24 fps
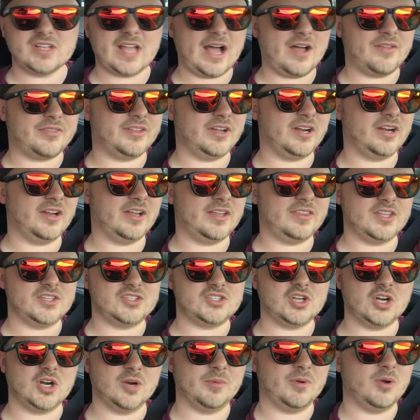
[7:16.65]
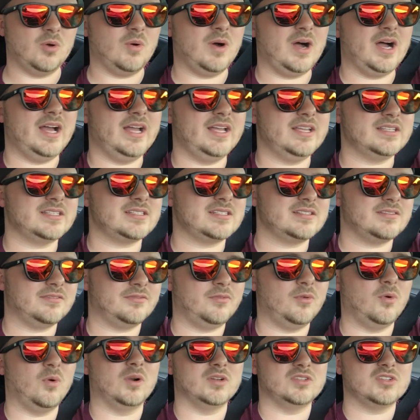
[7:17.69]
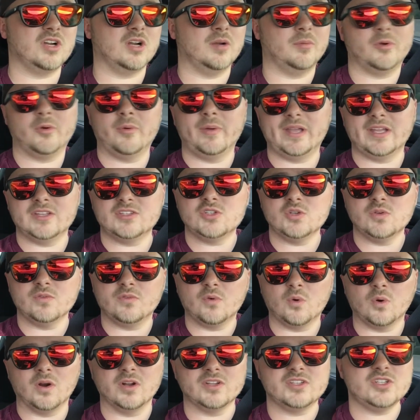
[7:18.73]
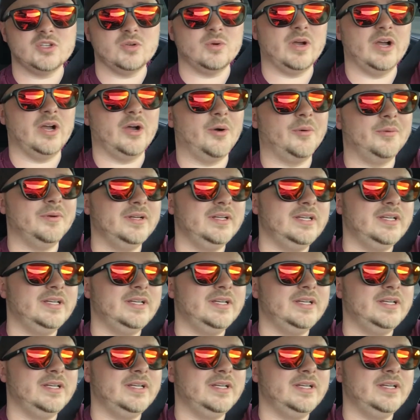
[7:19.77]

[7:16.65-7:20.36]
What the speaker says: out there in the turbo-wise for turboing a 2.4 or 2.0.